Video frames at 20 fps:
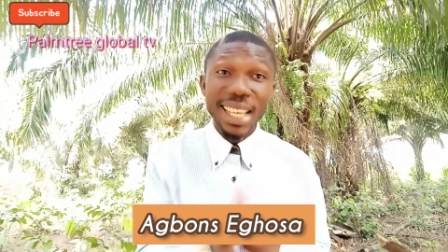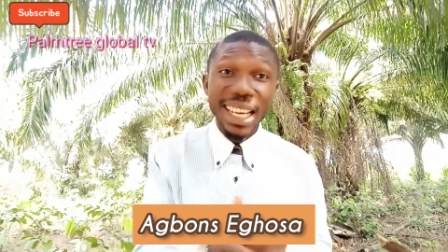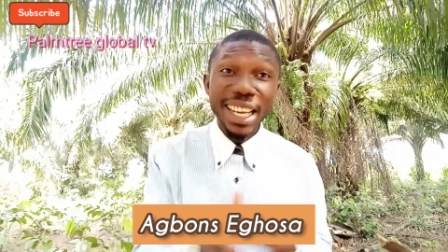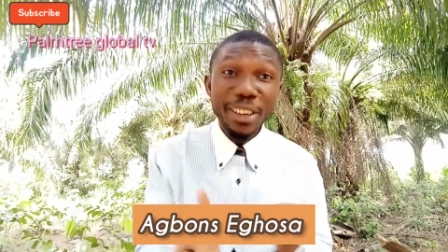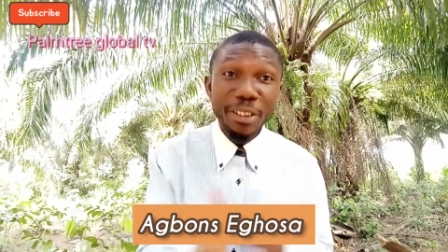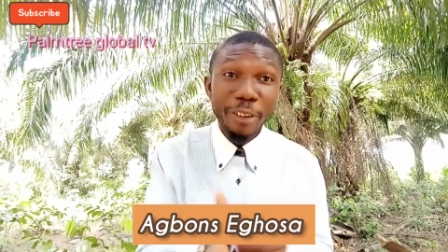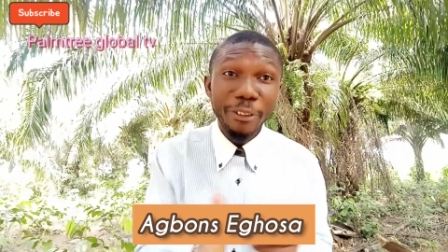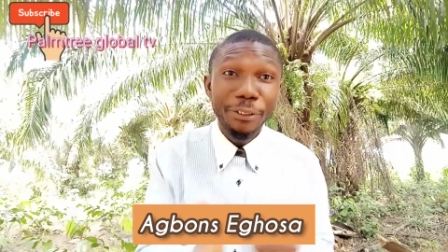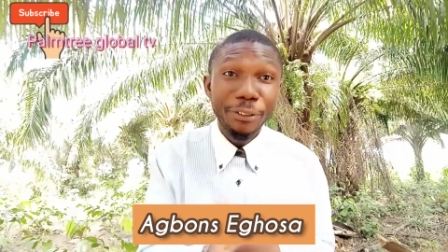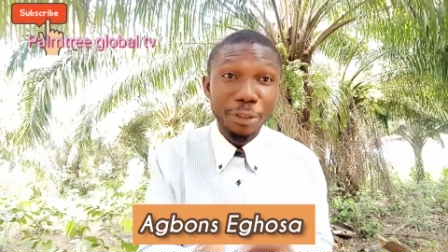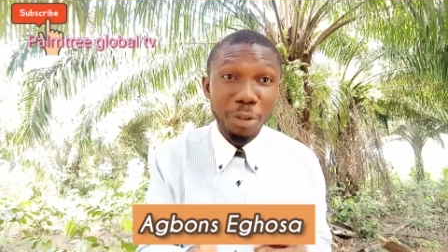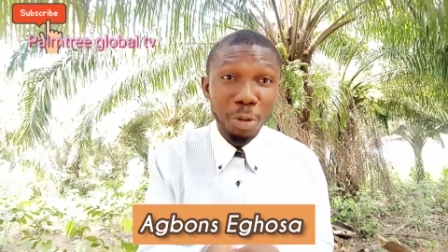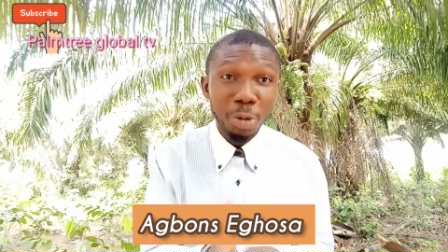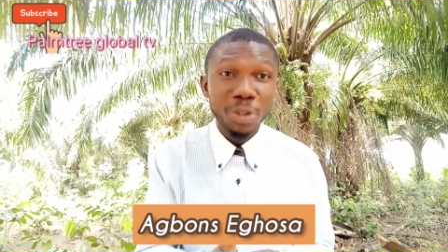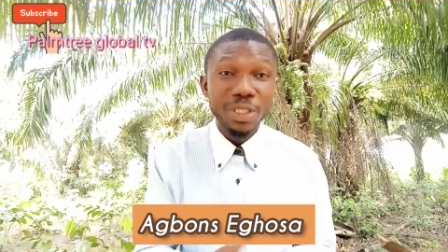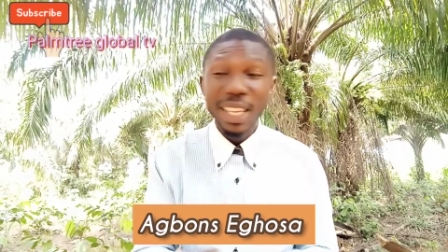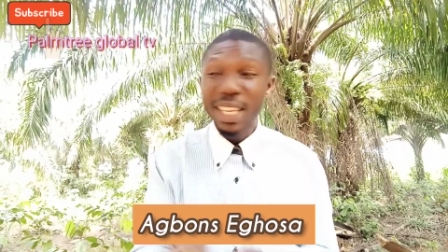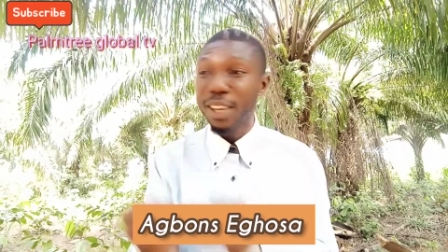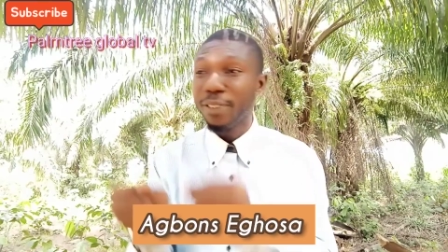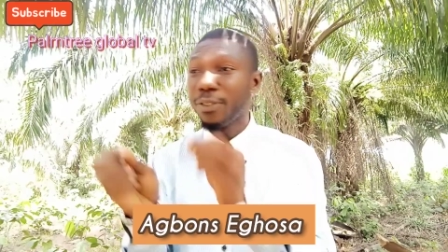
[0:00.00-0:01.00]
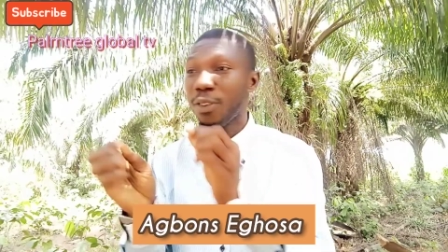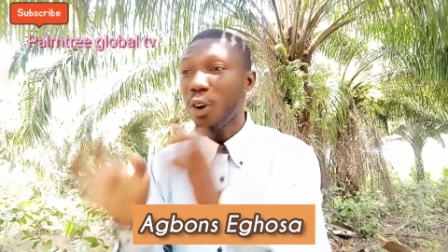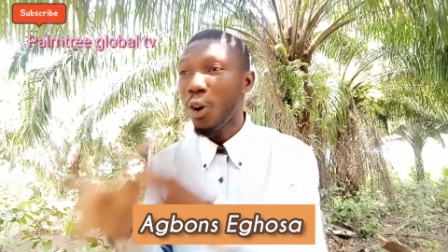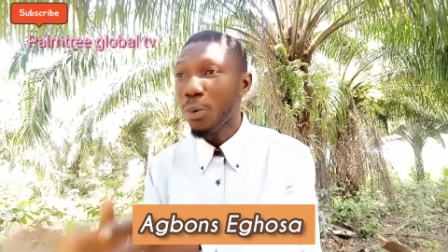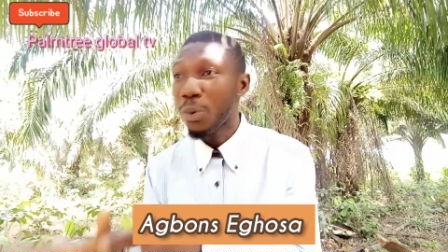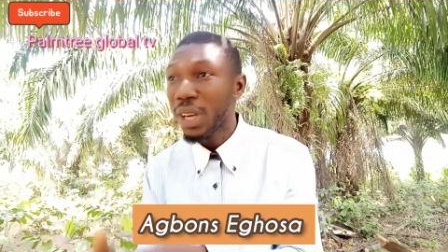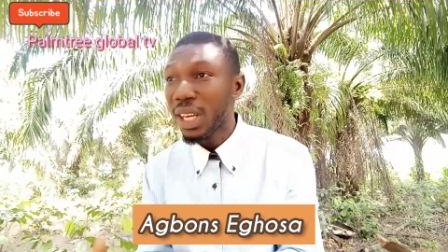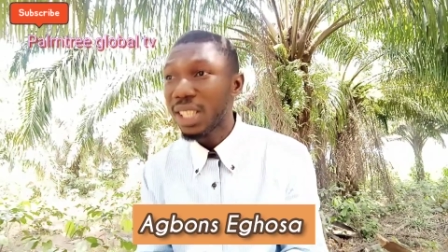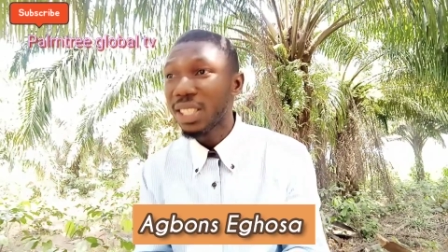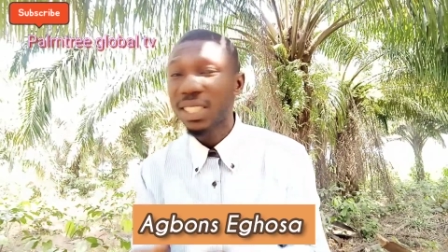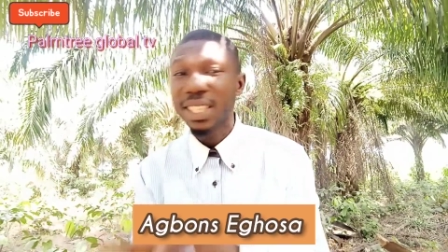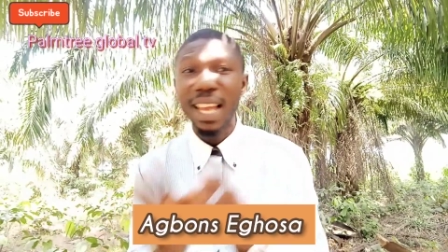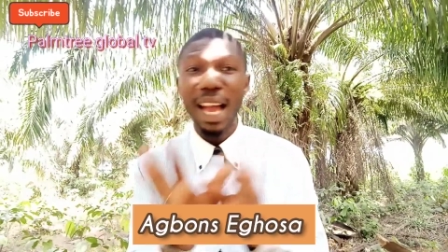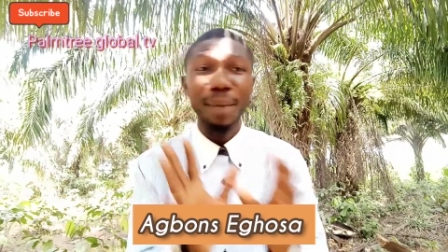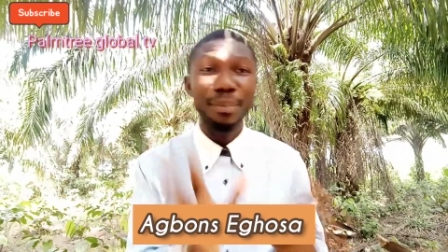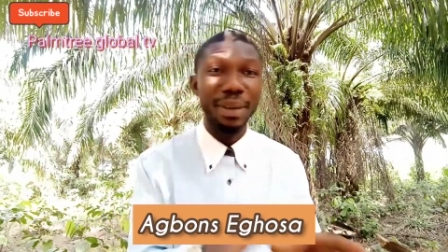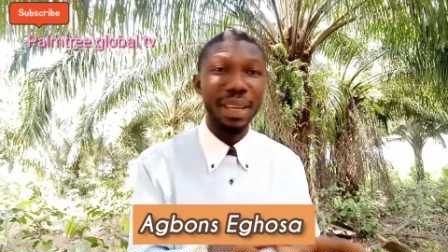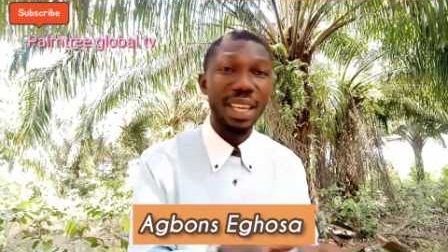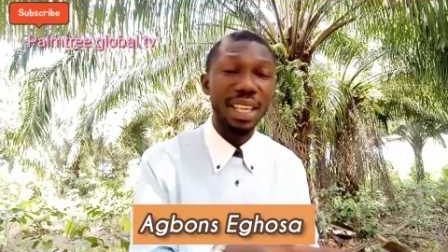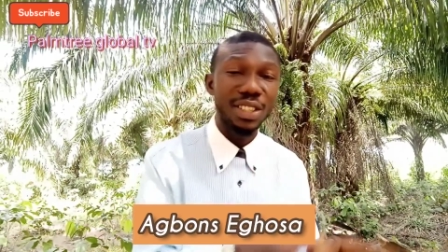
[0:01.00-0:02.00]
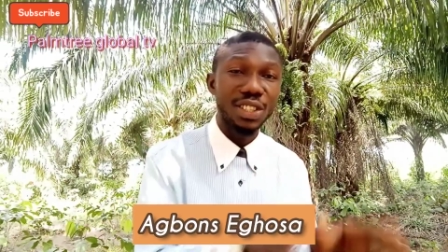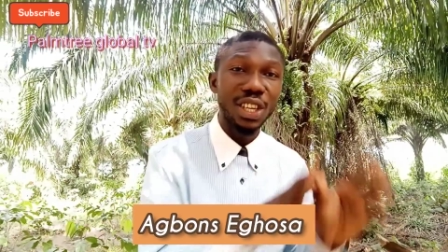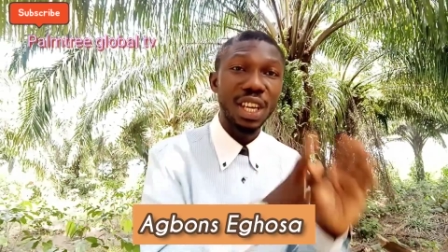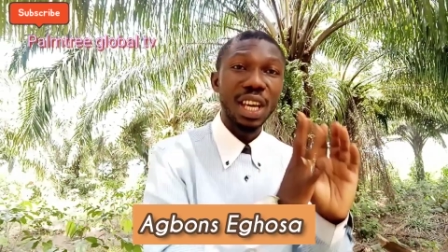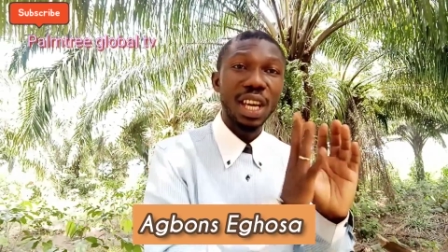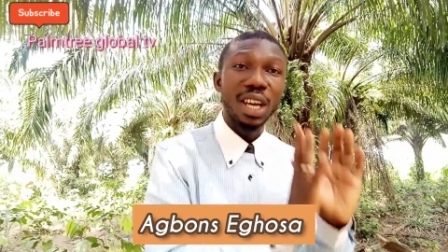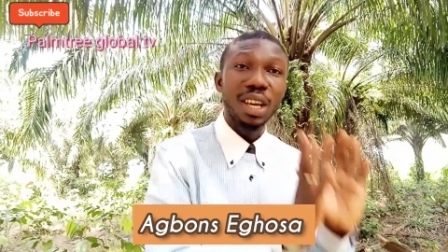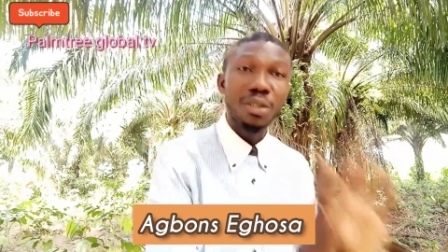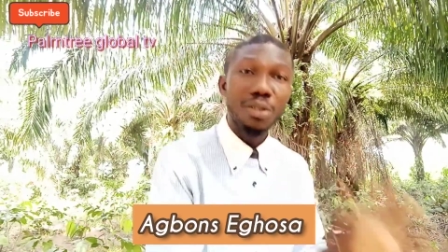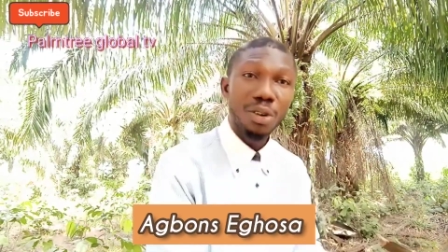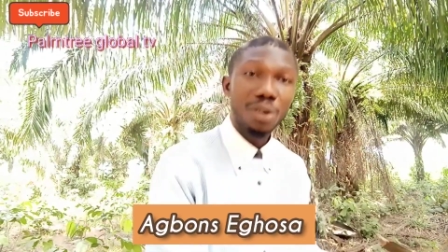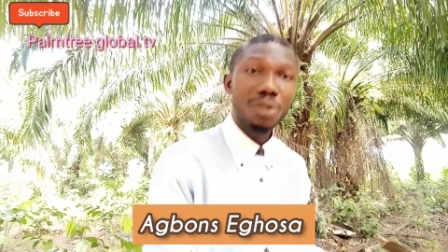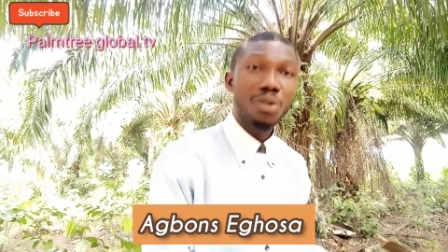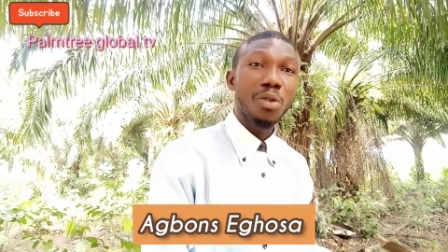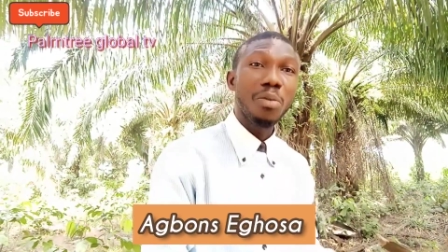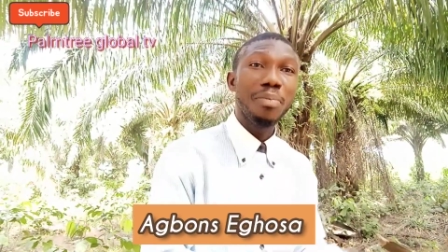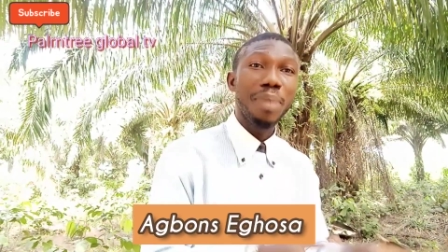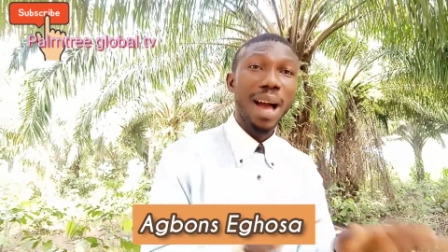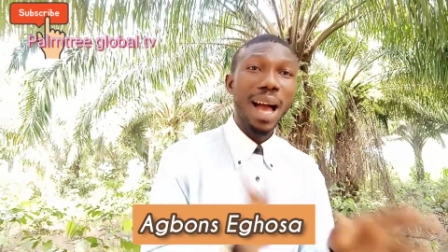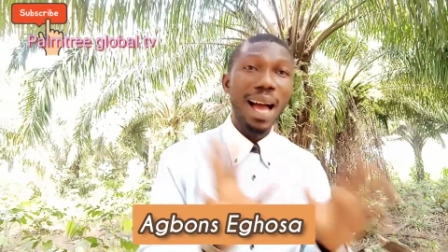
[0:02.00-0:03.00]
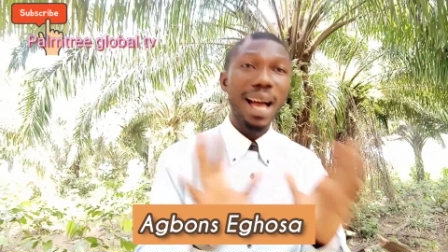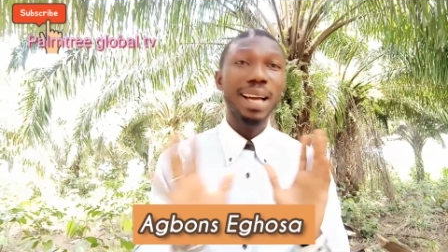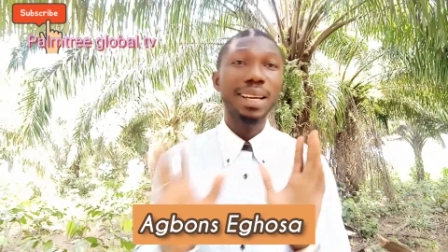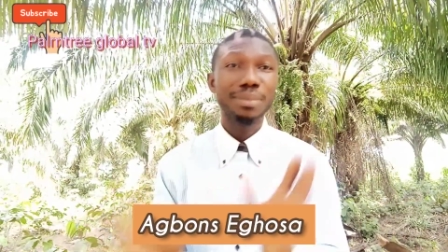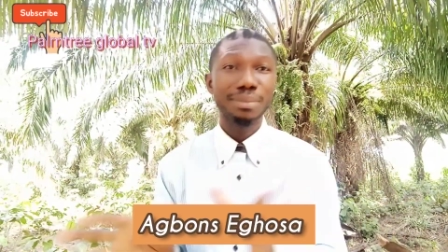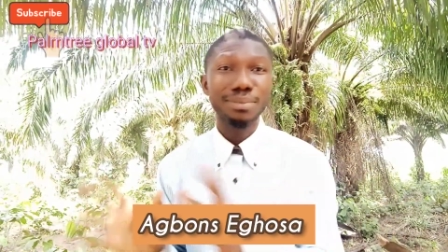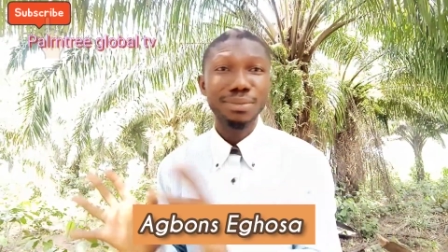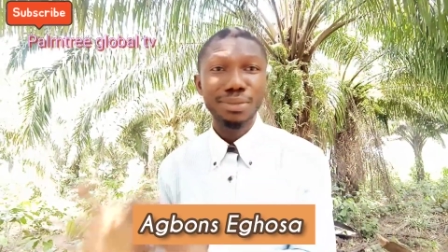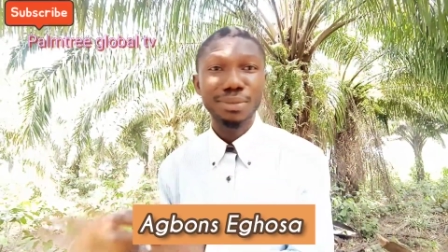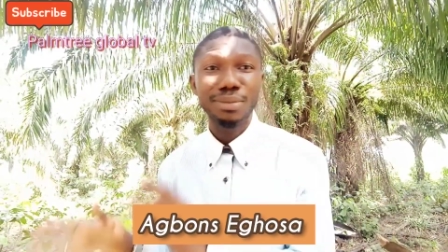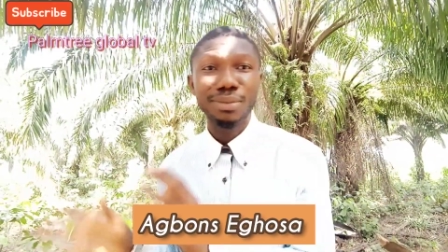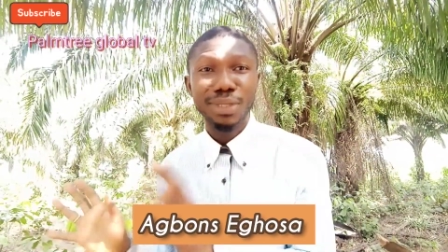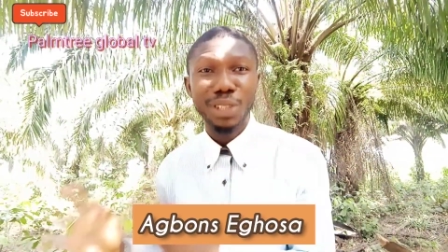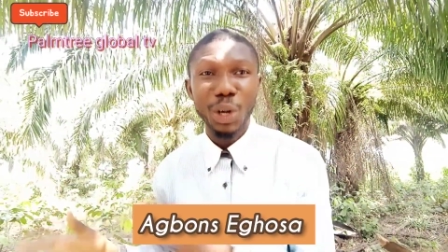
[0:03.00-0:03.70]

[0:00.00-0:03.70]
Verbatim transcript: thing I'm telling you, Maybe I also put the video or the picture up.